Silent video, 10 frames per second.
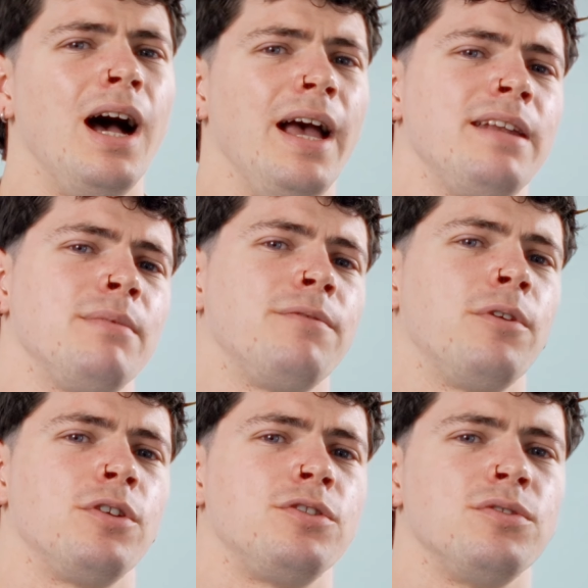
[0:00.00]
I edit my
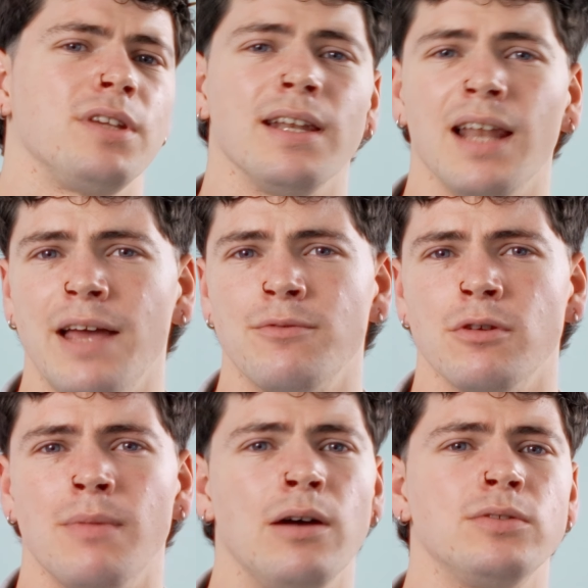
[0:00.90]
photos using
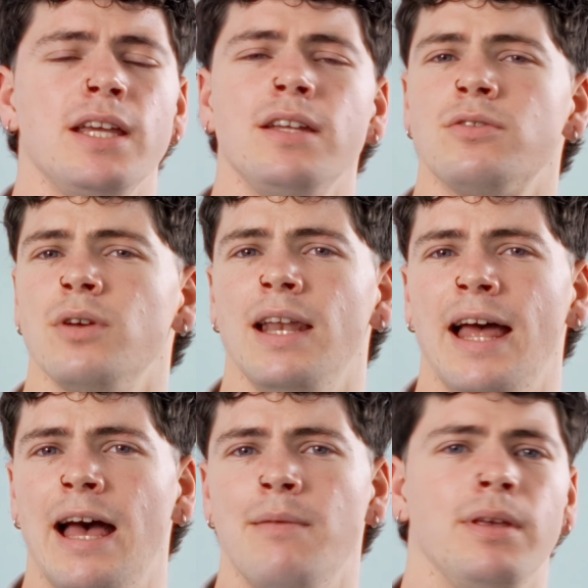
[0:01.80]
Lightroom. I'll take it to a
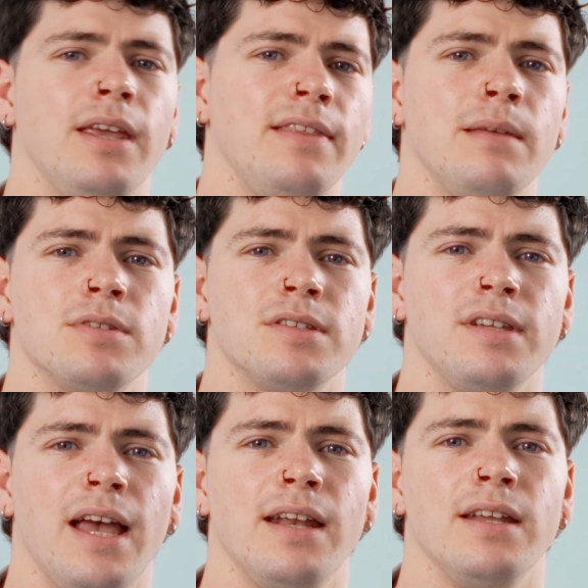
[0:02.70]
lab, get them to
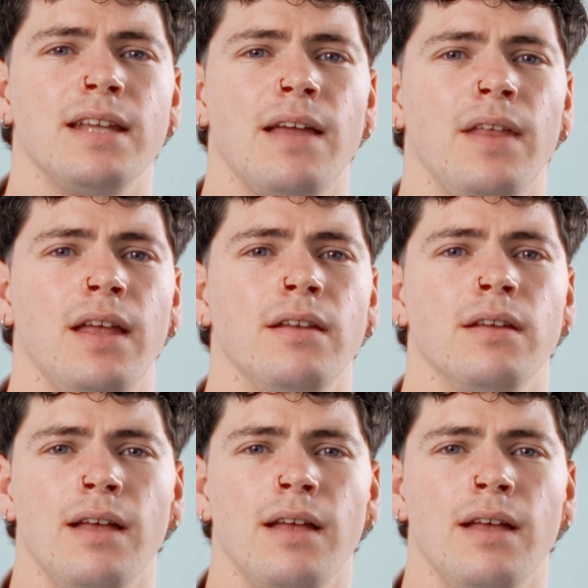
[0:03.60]
scan it, and then